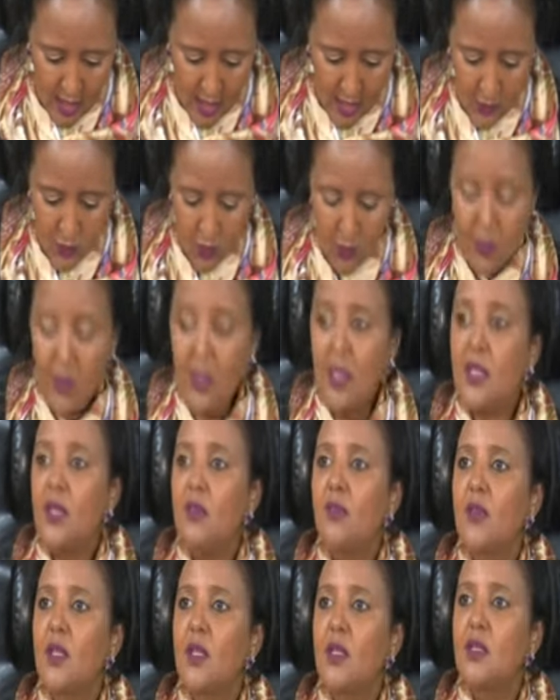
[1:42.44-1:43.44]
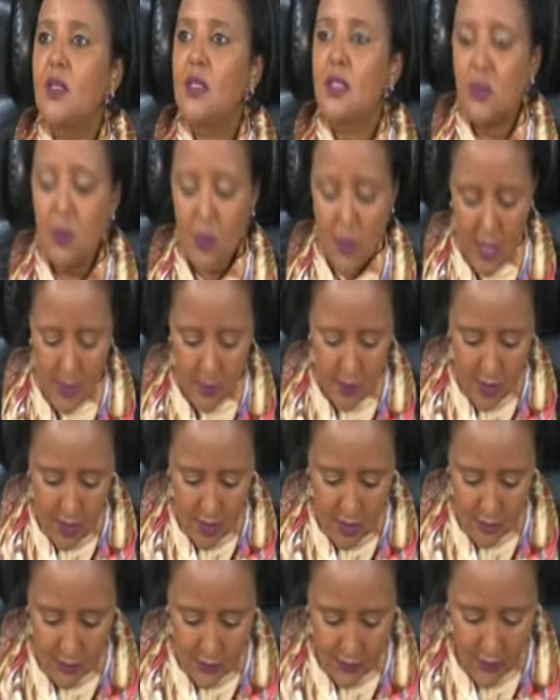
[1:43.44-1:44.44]
and we believe that this
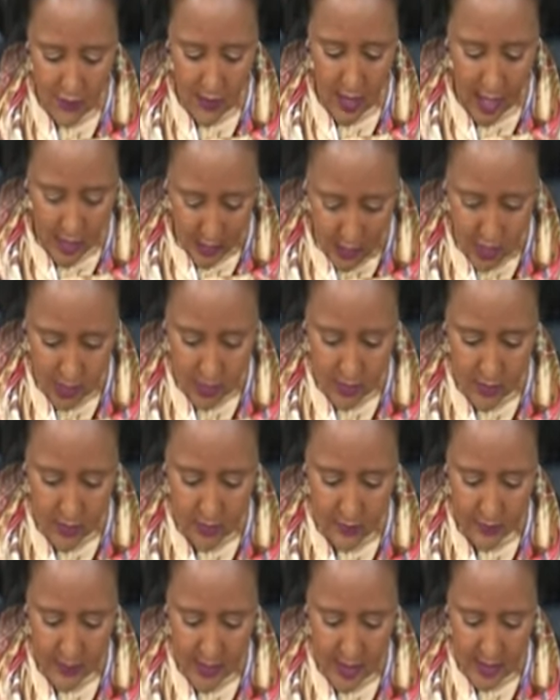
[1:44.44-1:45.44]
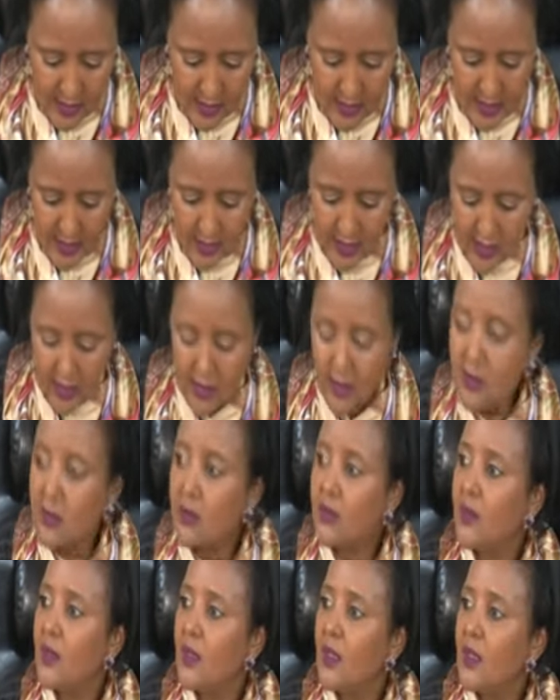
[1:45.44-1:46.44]
preemptive action has aided
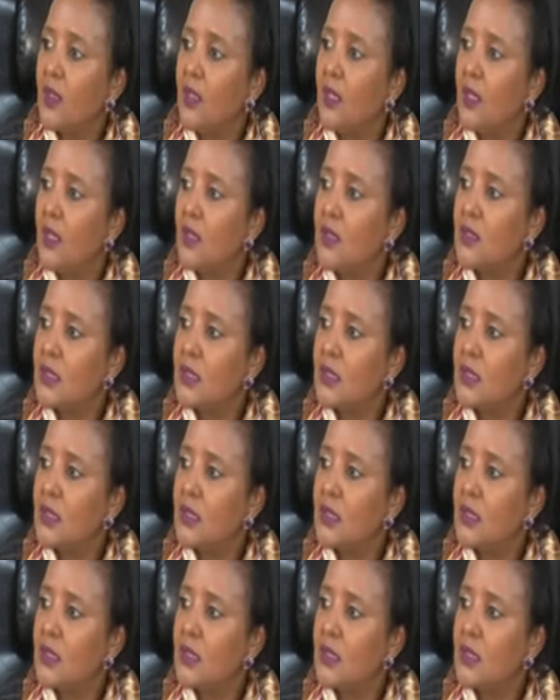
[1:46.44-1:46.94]
in